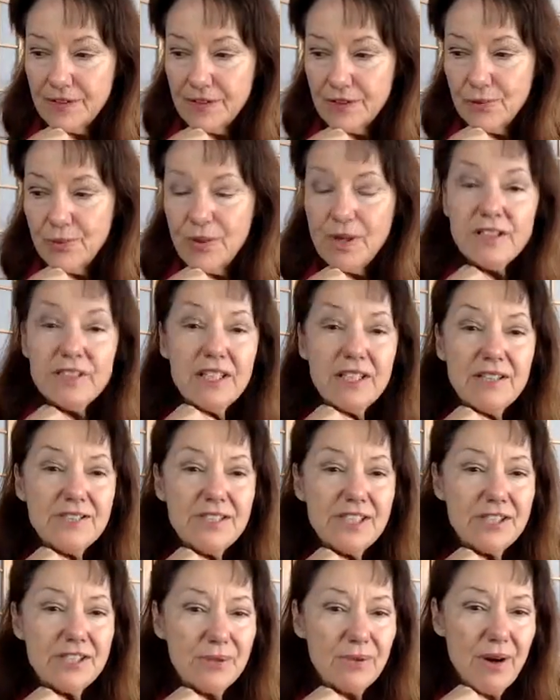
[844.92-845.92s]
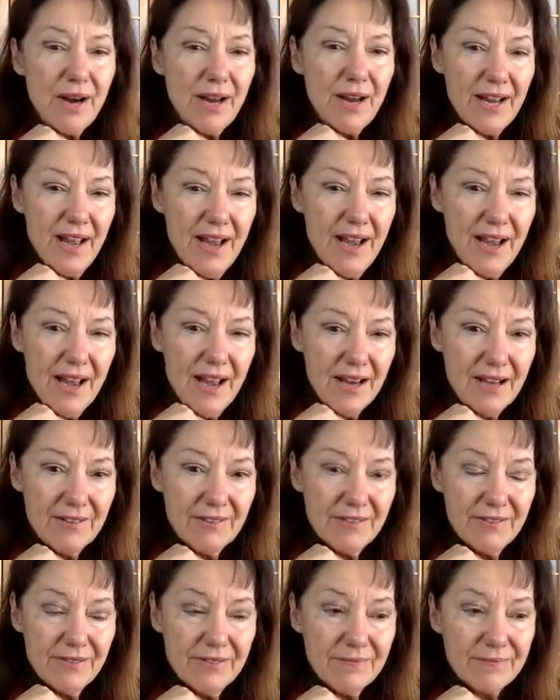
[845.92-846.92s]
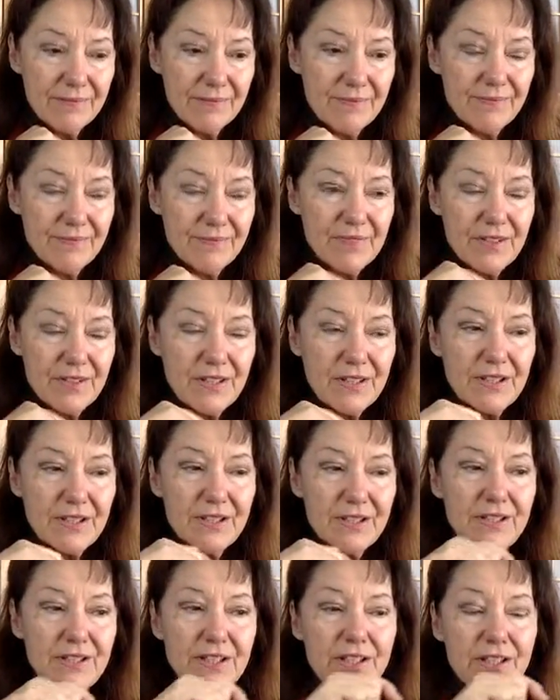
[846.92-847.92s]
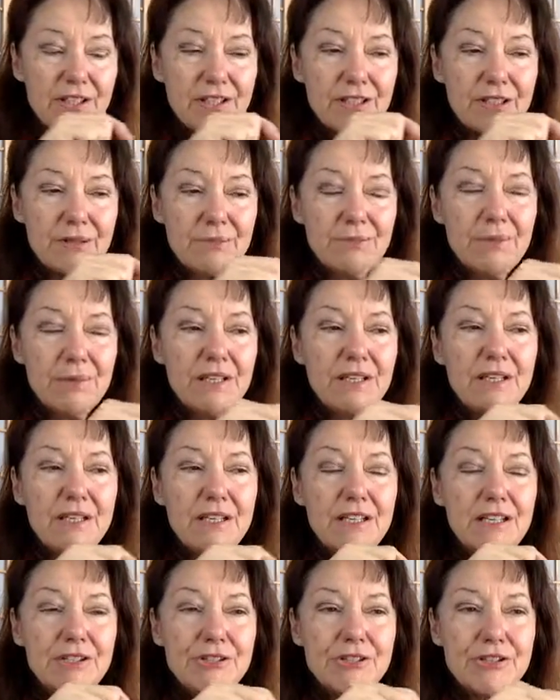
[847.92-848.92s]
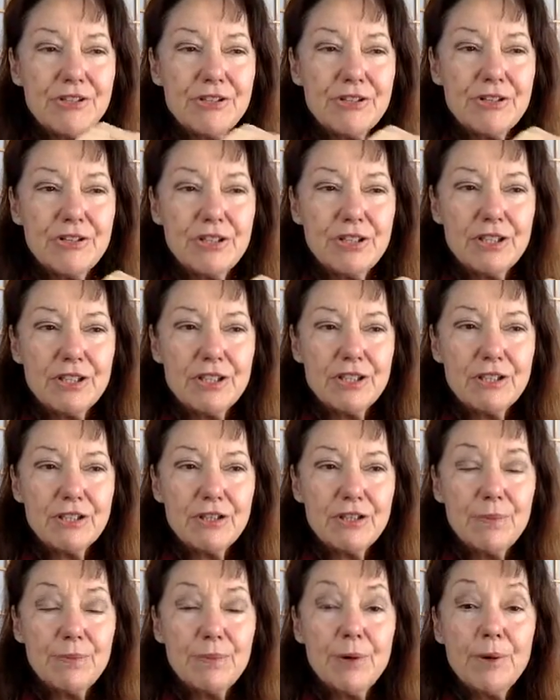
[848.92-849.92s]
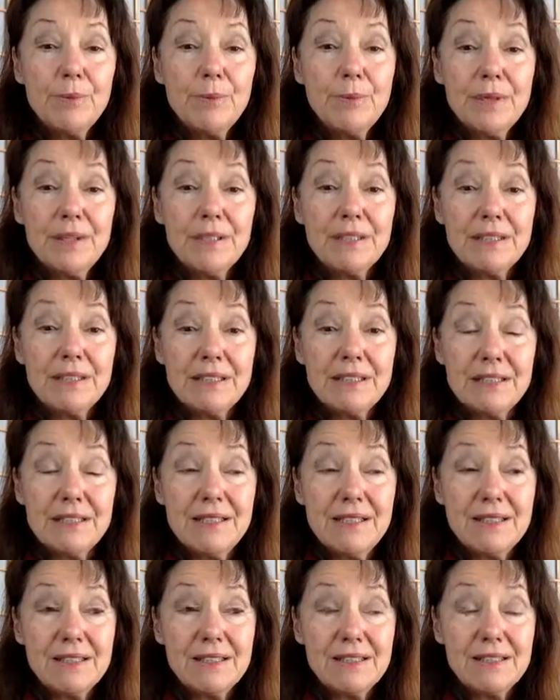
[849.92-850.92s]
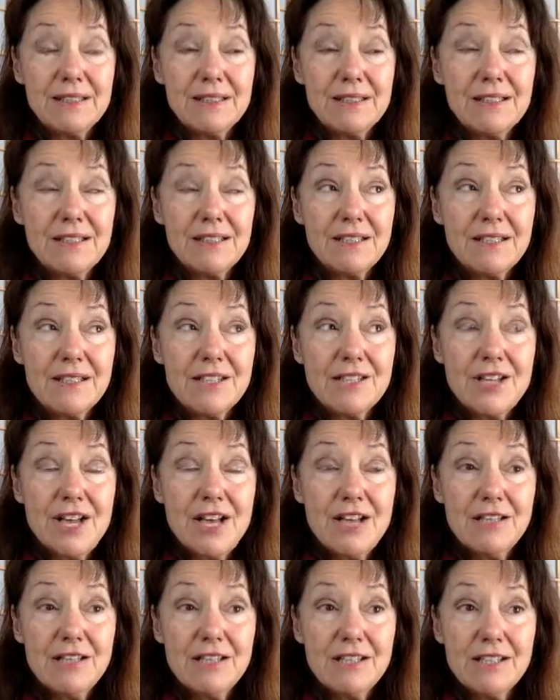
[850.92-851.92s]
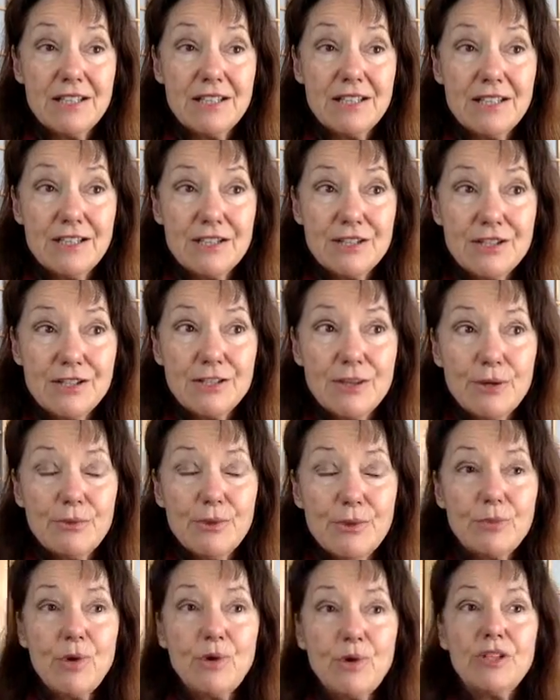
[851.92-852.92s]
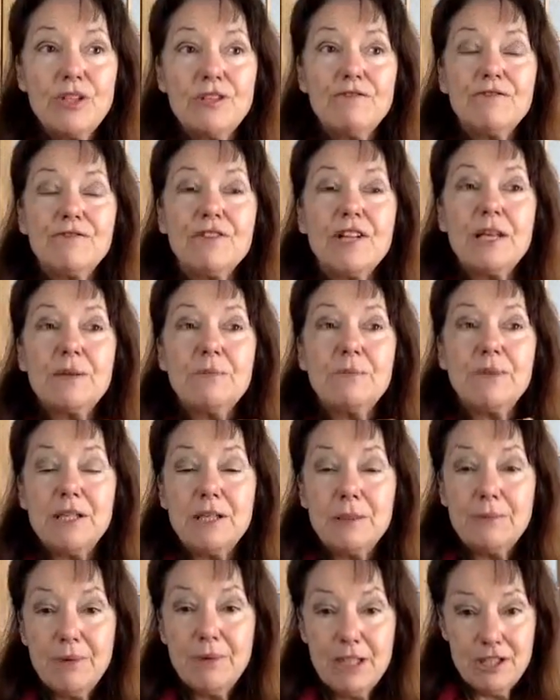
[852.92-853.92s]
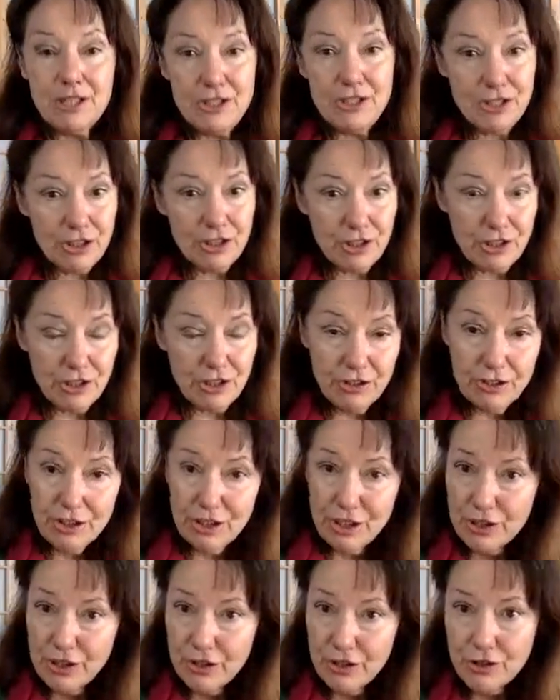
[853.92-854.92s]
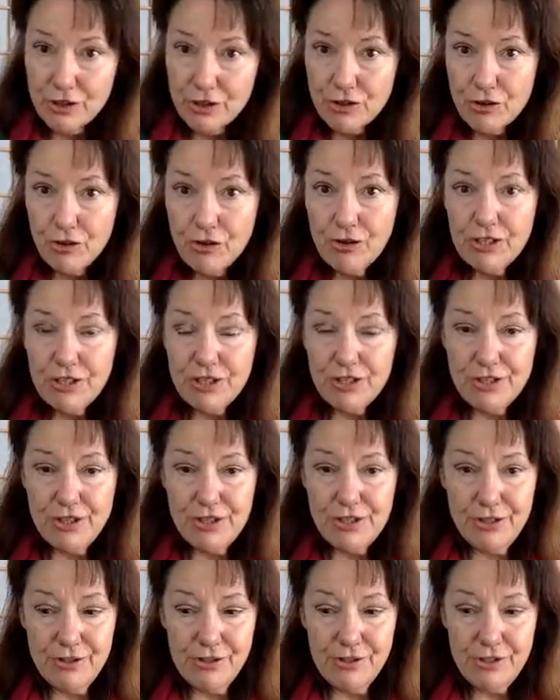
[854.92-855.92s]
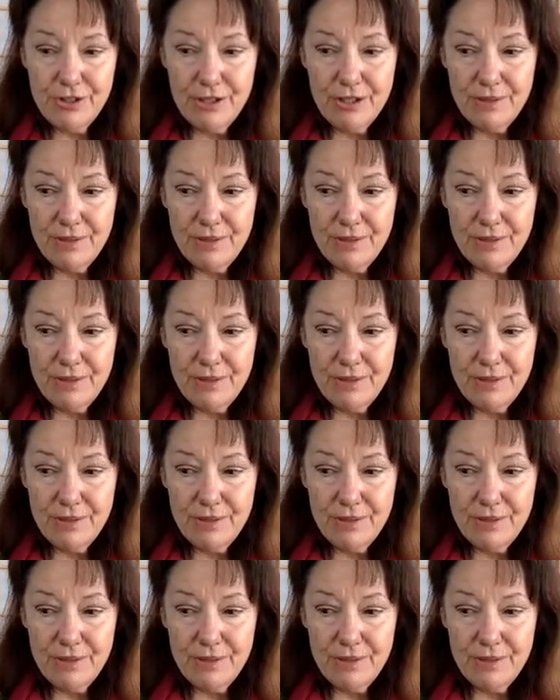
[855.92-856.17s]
what gifts do I have that could be inserted appropriately, gently, so it won't inflame anybody's security control issues,